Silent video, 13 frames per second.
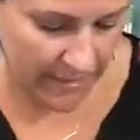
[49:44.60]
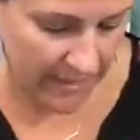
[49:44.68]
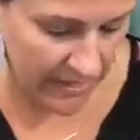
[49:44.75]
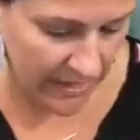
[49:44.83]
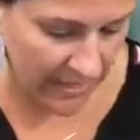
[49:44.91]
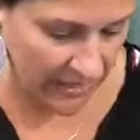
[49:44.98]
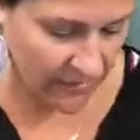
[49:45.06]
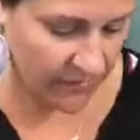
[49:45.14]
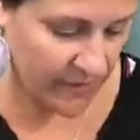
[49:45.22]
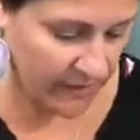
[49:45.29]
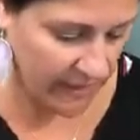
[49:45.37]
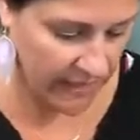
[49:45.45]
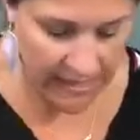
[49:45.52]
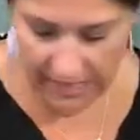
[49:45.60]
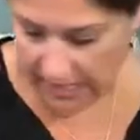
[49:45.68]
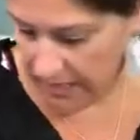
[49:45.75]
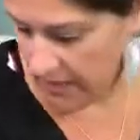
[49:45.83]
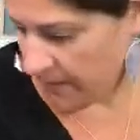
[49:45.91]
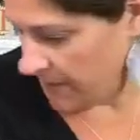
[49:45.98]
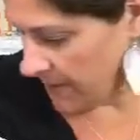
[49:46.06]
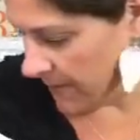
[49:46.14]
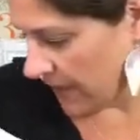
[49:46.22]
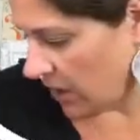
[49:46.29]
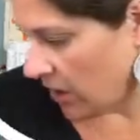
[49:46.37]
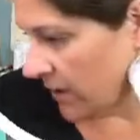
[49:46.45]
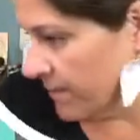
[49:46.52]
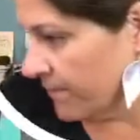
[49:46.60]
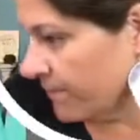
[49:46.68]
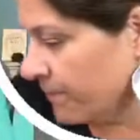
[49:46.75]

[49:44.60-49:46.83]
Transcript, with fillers: I kind of feel like it needs to be bigger.